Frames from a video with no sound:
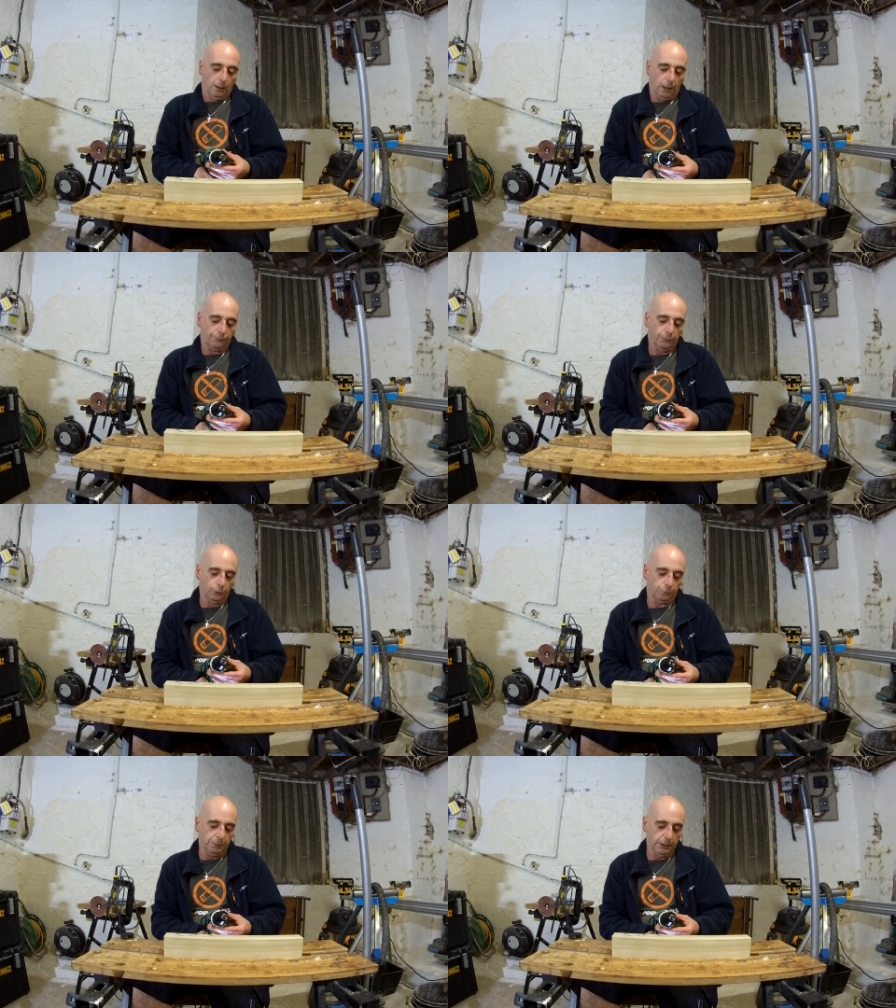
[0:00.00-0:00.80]
At full
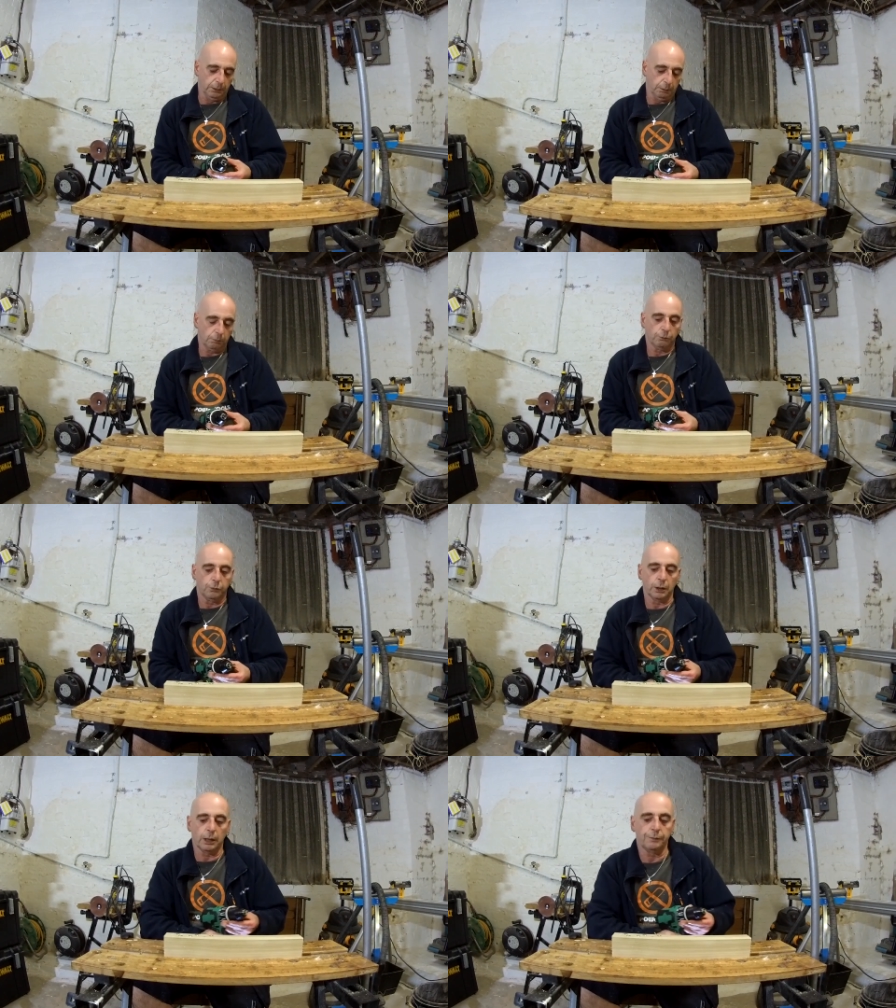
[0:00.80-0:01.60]
speed
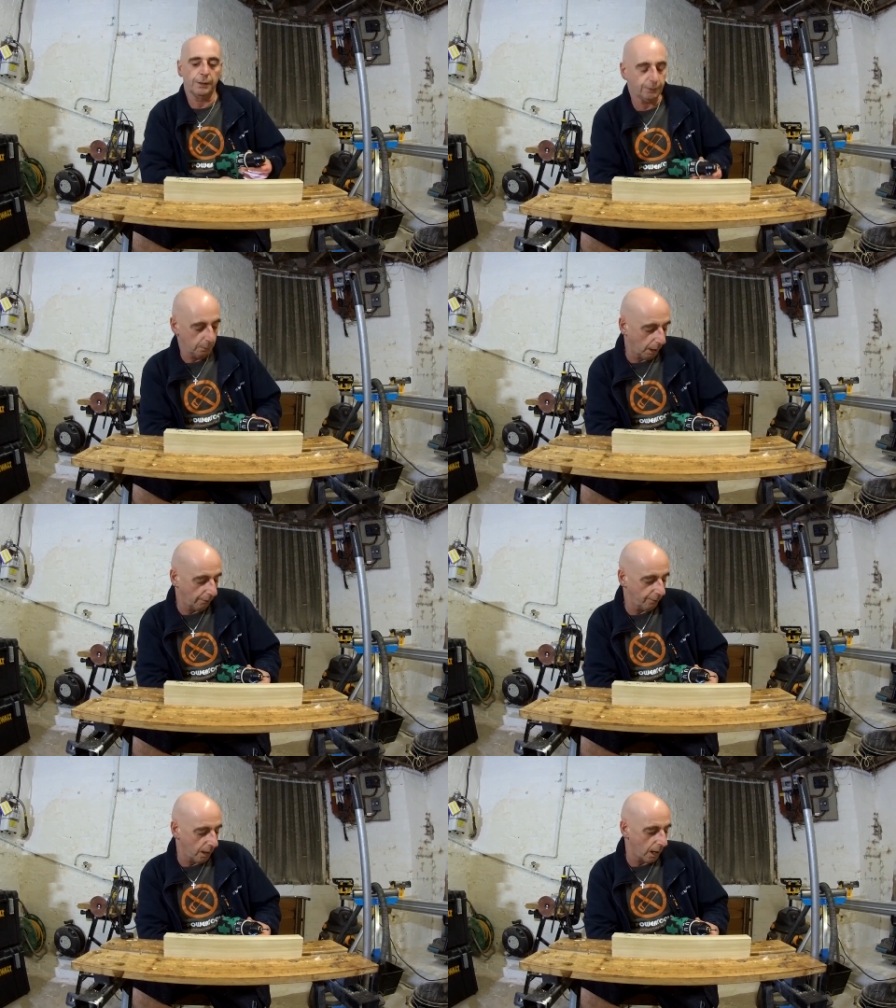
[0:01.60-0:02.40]
for a
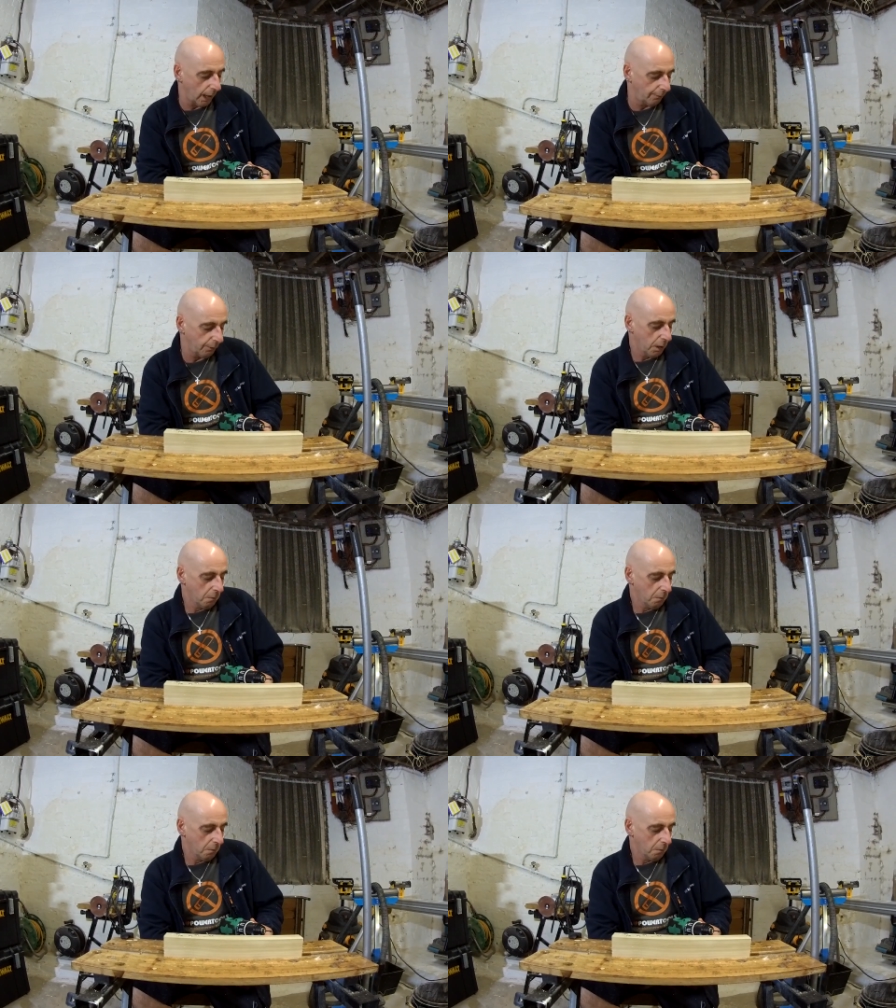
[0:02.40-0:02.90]
50x5,